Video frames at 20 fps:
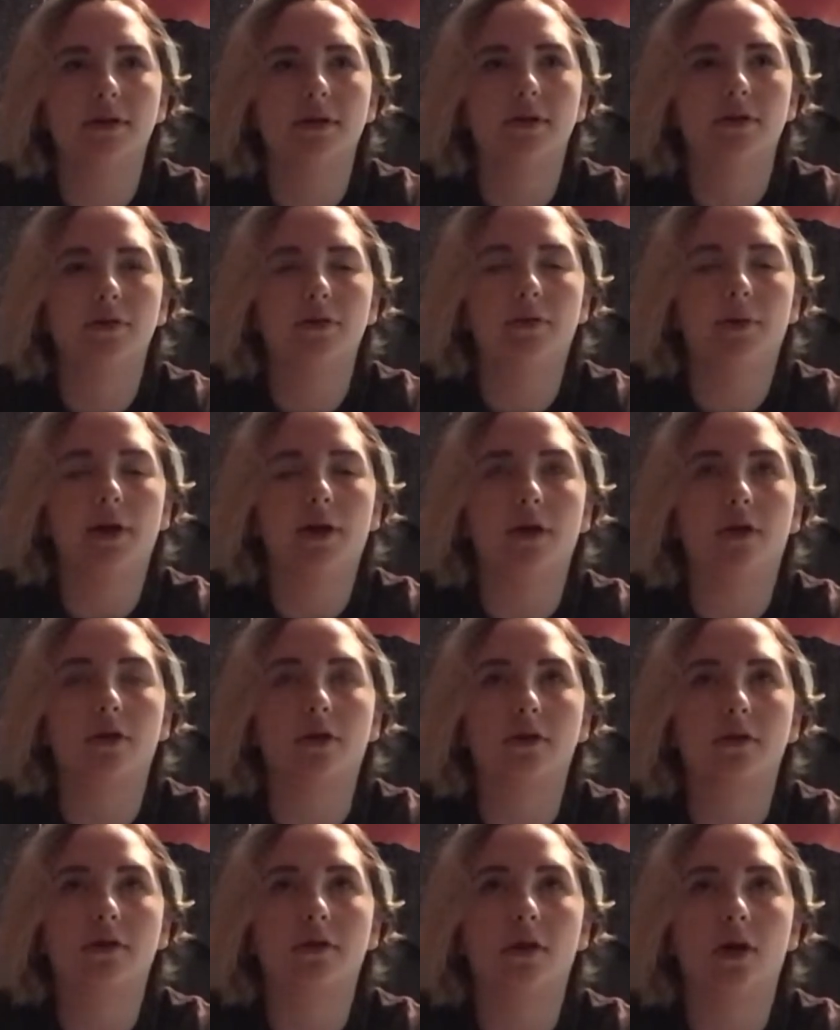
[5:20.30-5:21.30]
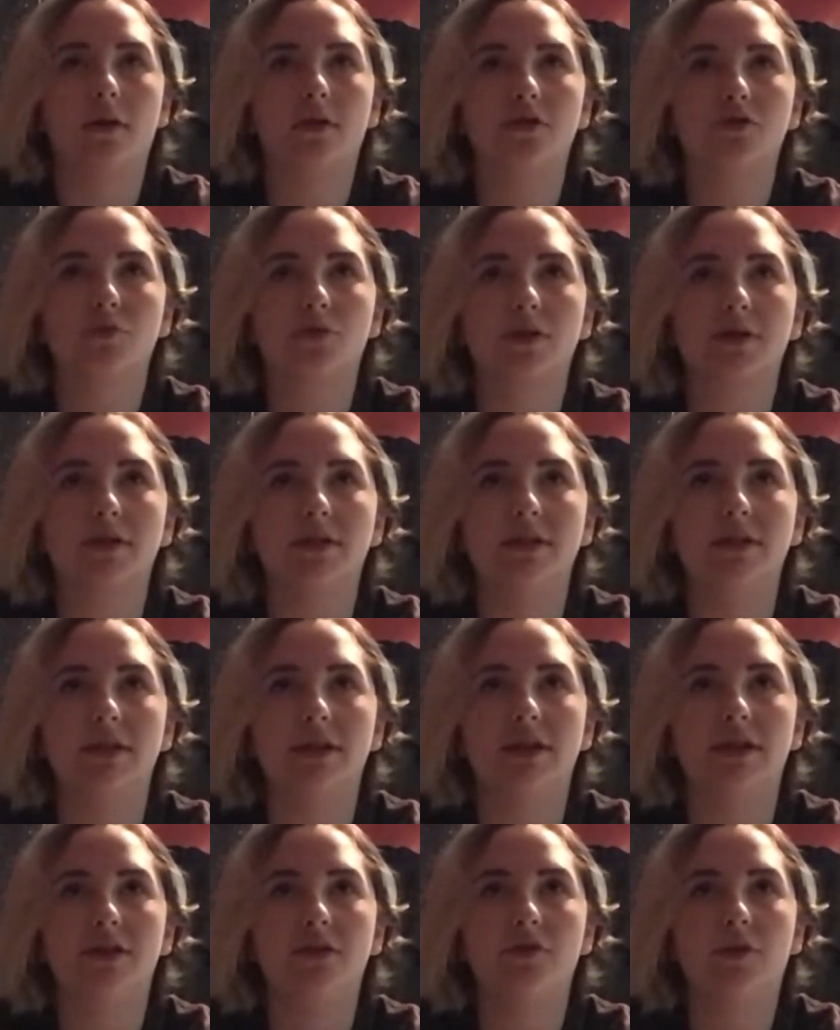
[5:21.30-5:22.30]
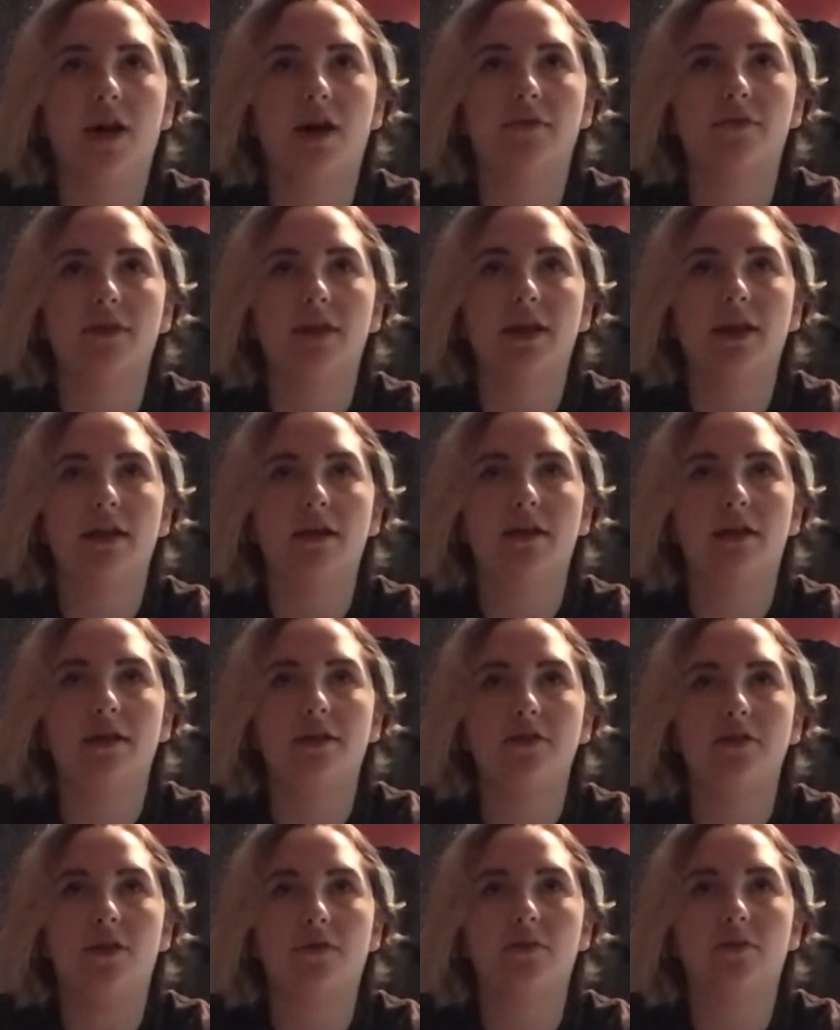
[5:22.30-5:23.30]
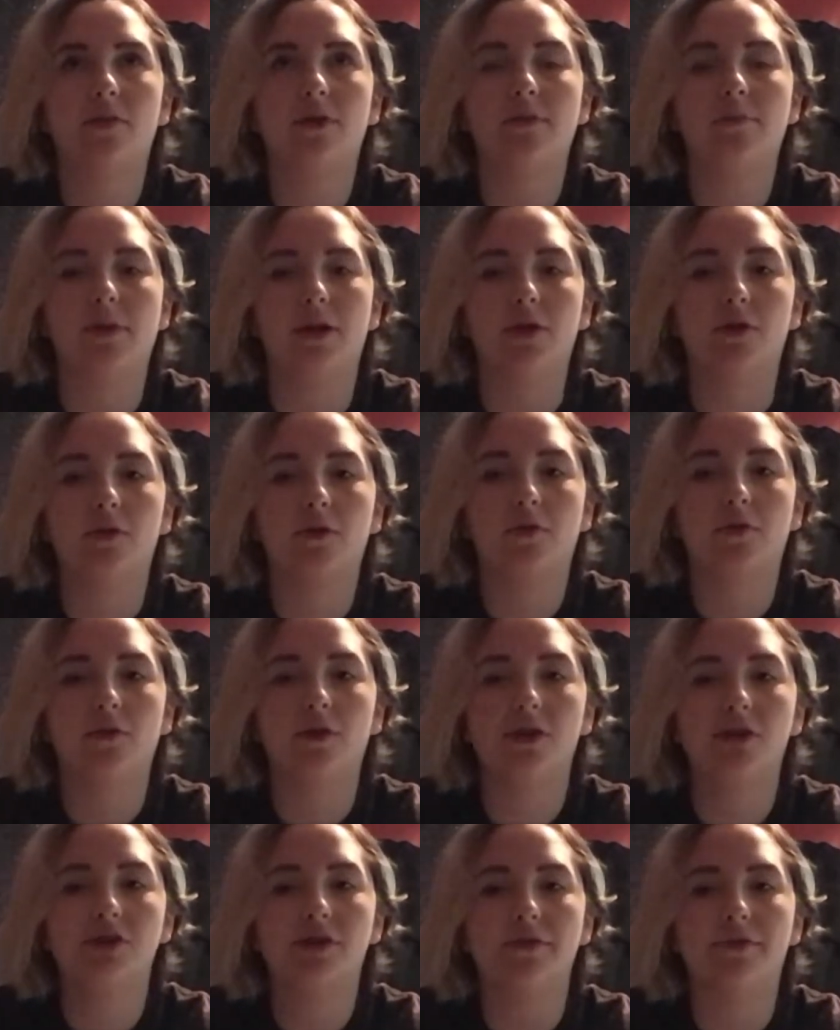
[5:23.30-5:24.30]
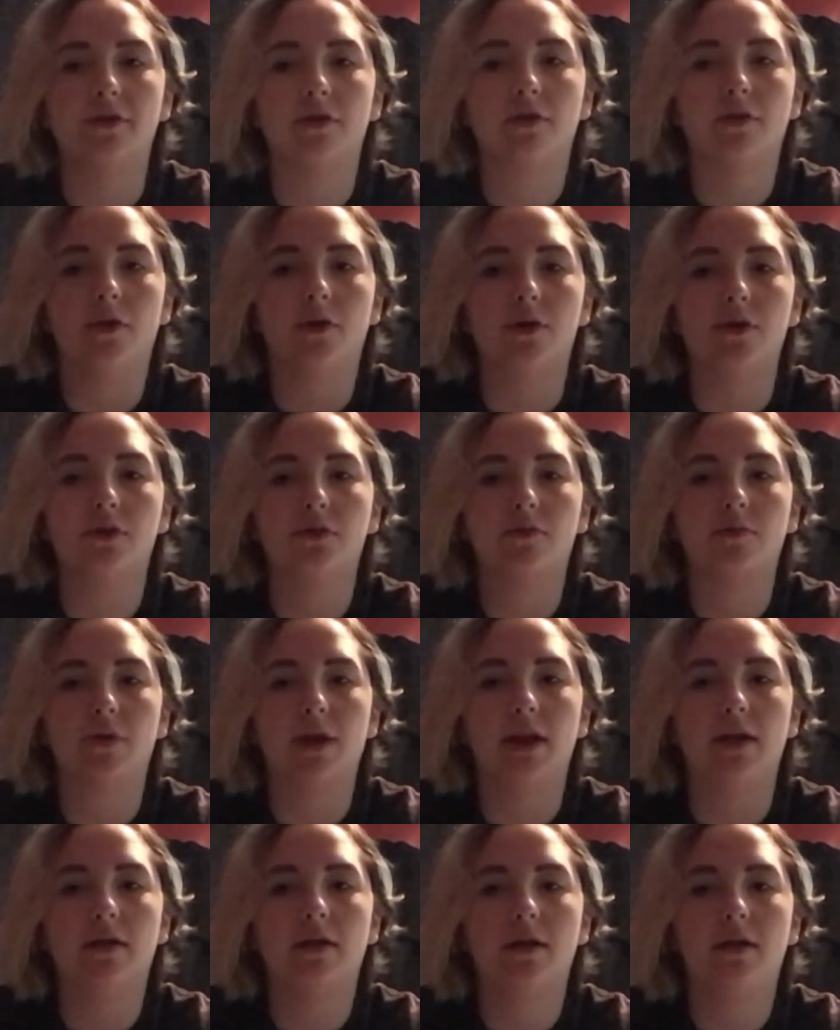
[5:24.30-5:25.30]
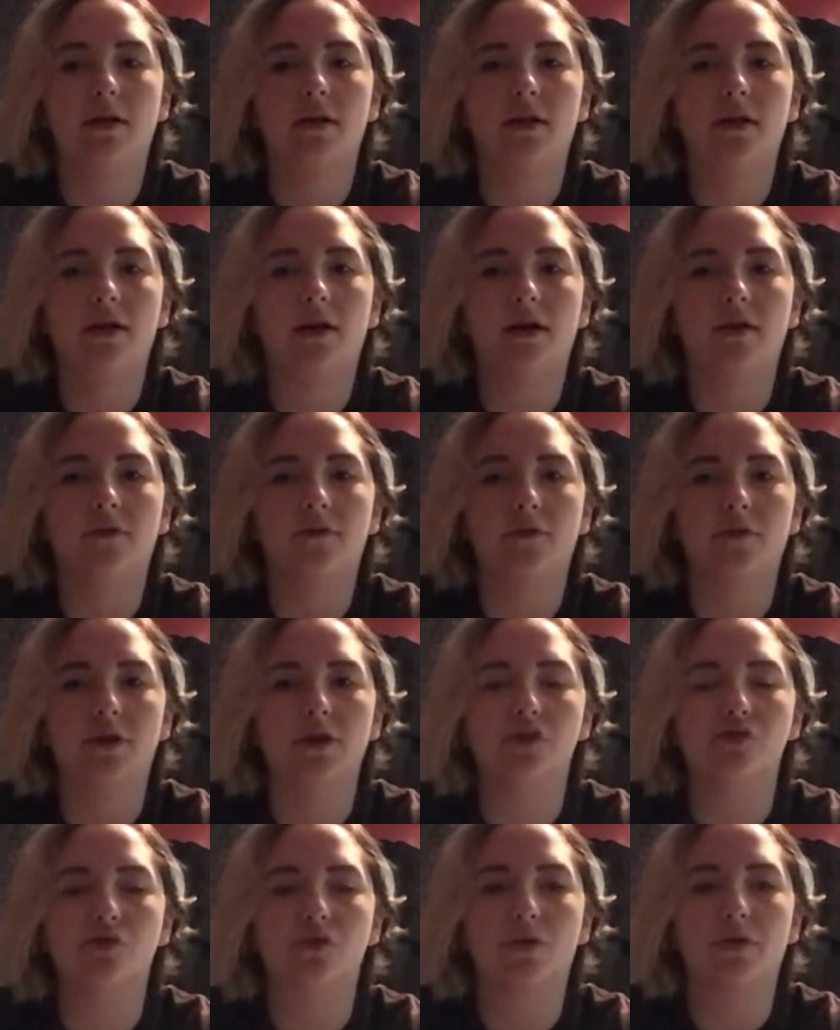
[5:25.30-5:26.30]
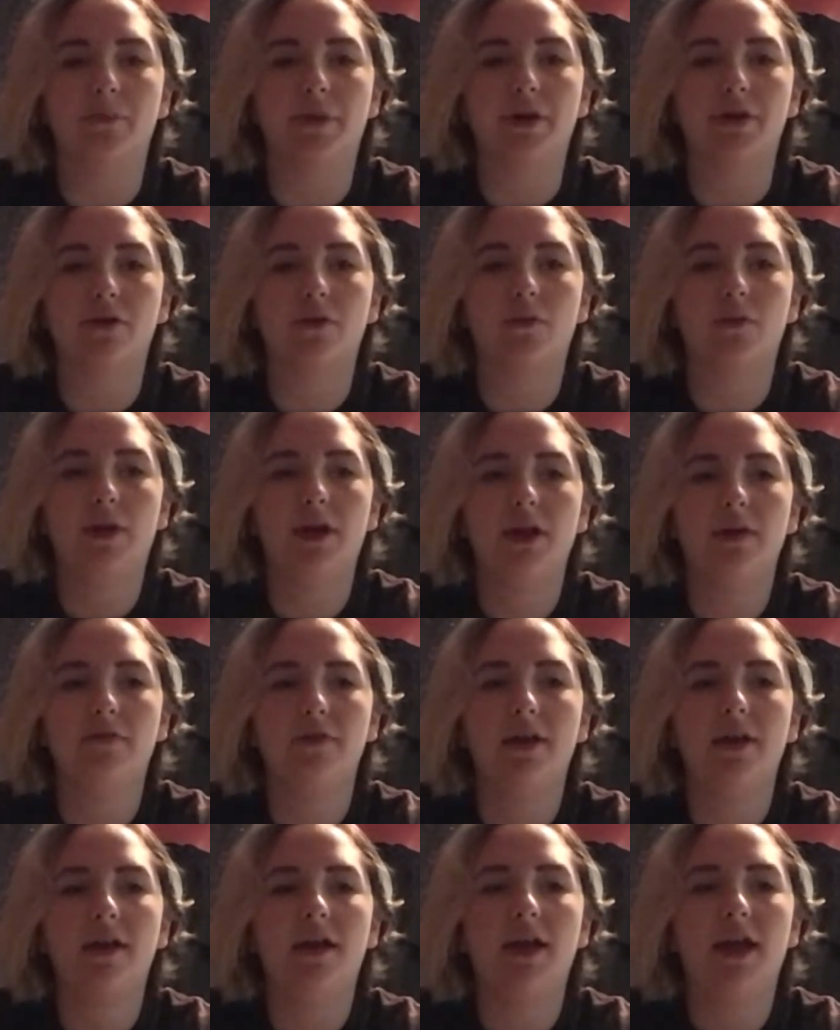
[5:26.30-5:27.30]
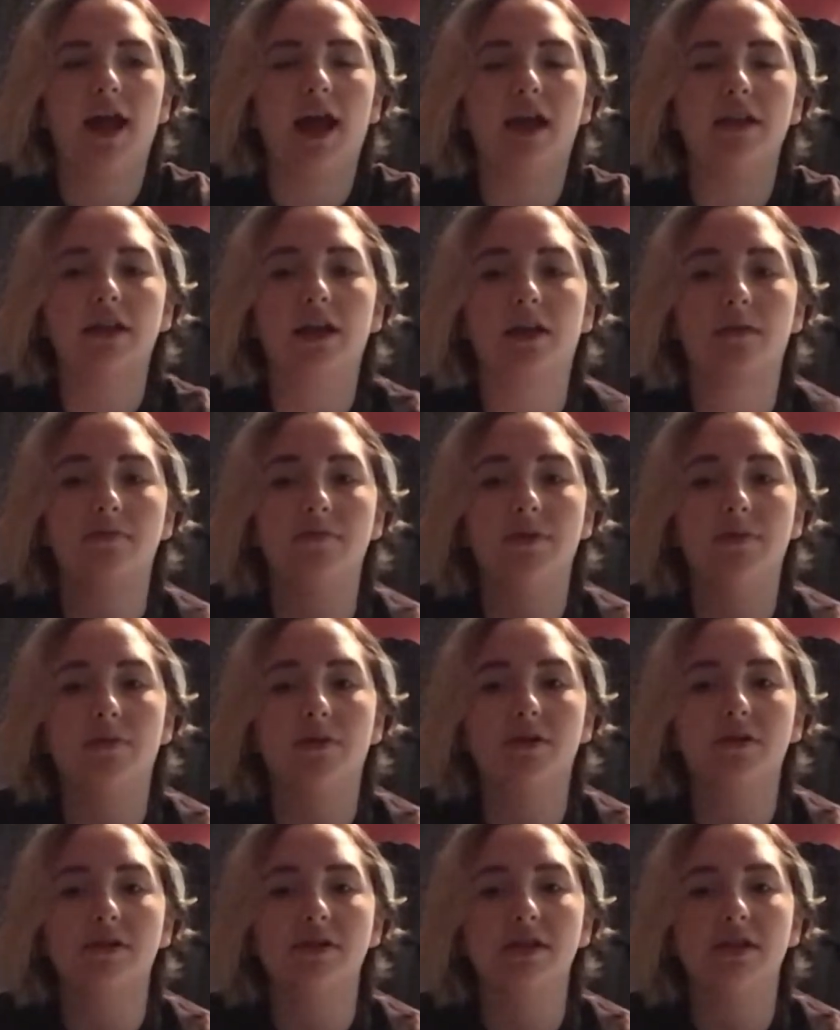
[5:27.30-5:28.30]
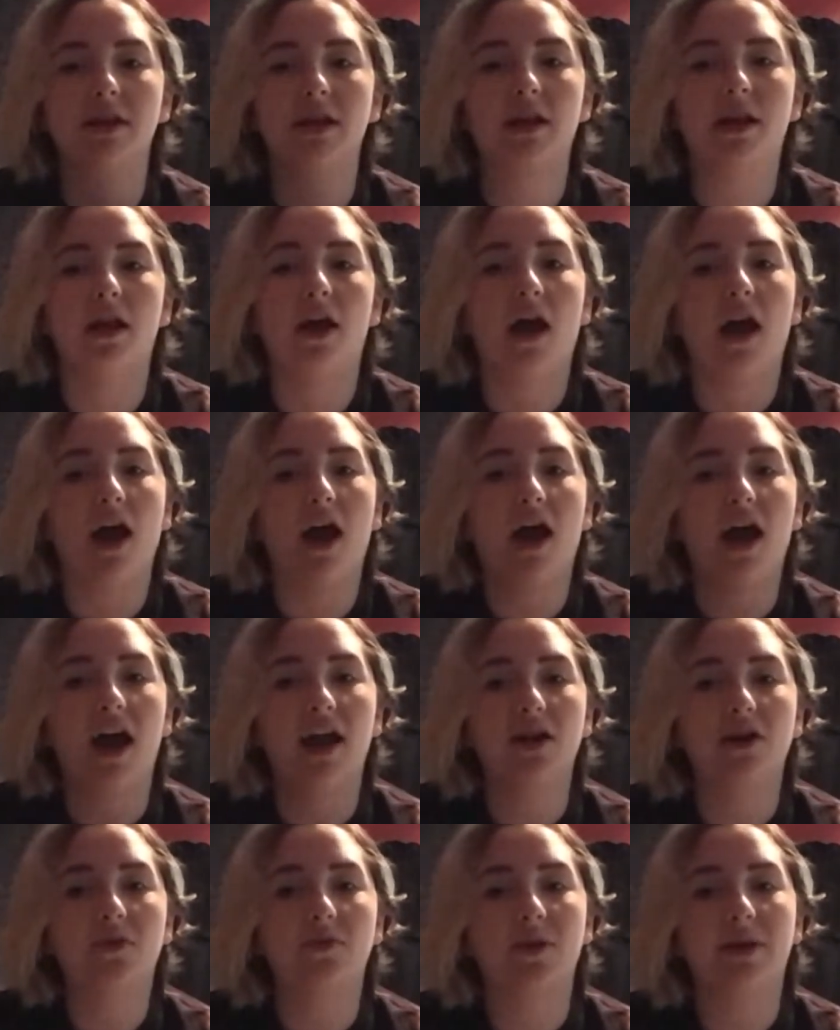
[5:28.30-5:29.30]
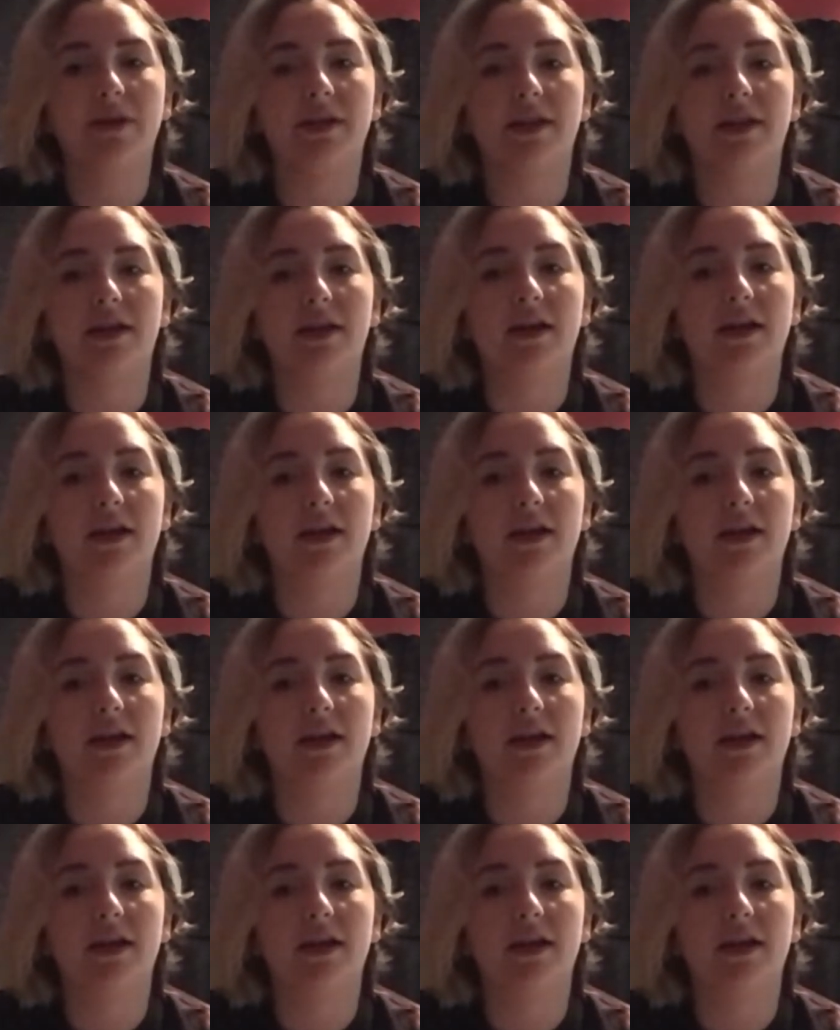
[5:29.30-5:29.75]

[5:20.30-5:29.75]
the way our college works is you have to rent a micro fridge if you're going to rent a fridge or a microwave. And like me personally, I already